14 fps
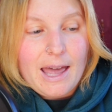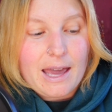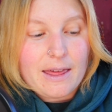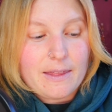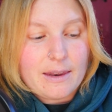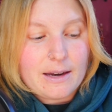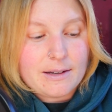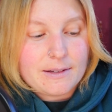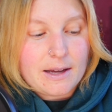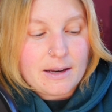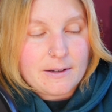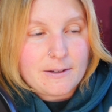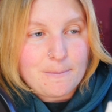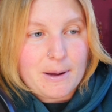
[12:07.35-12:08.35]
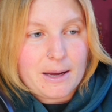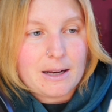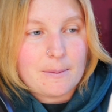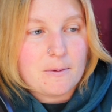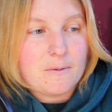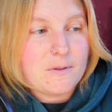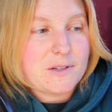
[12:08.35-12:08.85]
And then I decided to pick
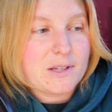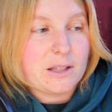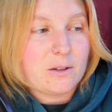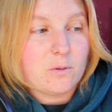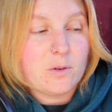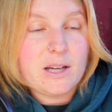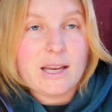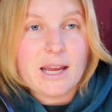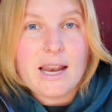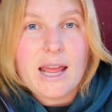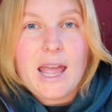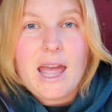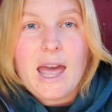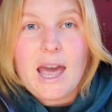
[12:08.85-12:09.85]
it up and physically read it.